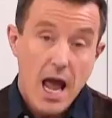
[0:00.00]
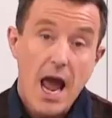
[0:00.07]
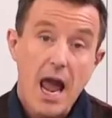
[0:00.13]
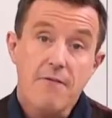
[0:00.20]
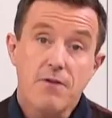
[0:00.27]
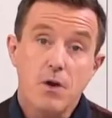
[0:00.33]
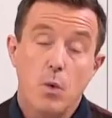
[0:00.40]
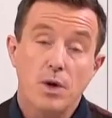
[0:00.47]

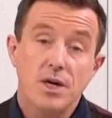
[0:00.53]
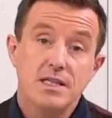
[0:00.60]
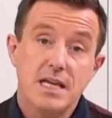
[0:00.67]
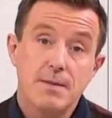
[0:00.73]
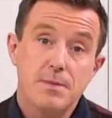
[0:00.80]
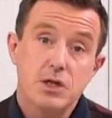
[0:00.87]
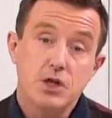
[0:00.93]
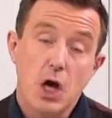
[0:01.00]
If you want to
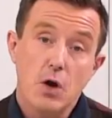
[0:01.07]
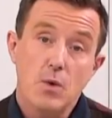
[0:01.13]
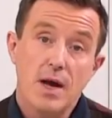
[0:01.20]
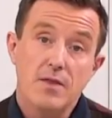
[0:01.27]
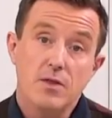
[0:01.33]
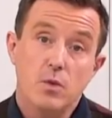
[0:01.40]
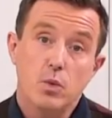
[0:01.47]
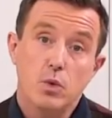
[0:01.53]
dip your toe
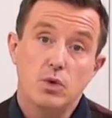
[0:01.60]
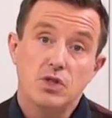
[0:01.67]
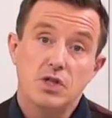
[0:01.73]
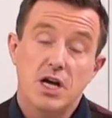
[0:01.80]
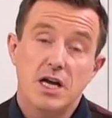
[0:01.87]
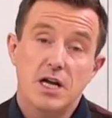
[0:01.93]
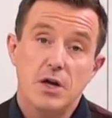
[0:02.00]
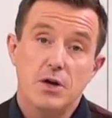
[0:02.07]
in the
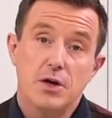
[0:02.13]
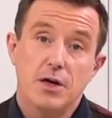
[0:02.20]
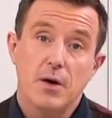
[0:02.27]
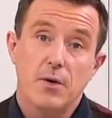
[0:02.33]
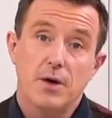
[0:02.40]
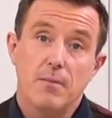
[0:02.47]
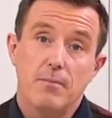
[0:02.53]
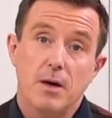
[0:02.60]
water, you can
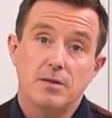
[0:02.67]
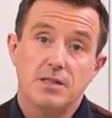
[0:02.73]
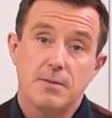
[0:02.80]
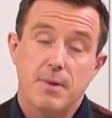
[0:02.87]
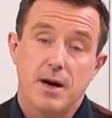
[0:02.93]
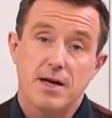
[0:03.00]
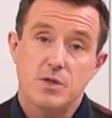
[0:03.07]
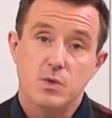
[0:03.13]
go on our
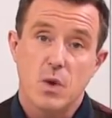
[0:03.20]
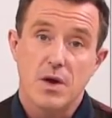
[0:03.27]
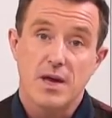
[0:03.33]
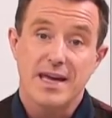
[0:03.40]
multi-buy as well.